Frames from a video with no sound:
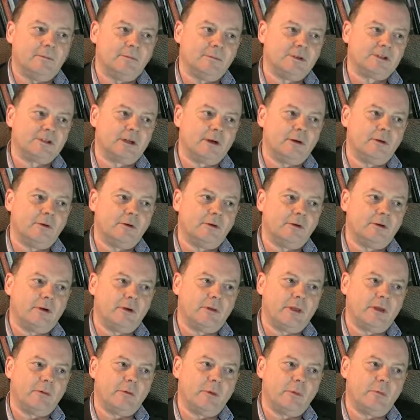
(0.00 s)
So, you know,
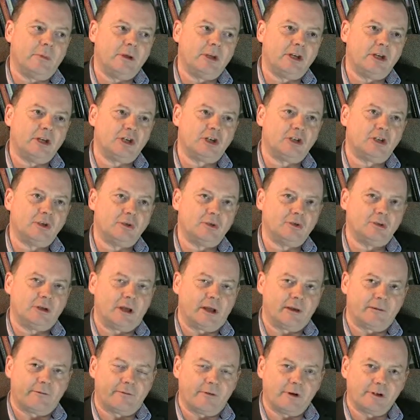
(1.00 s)
there would be issues
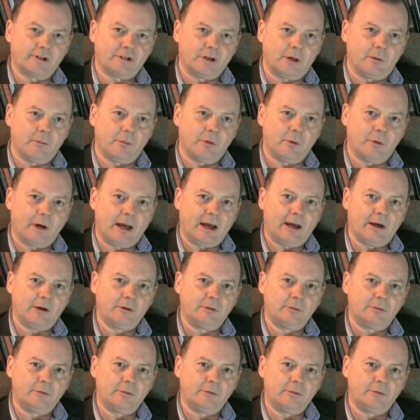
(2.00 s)
like, for example,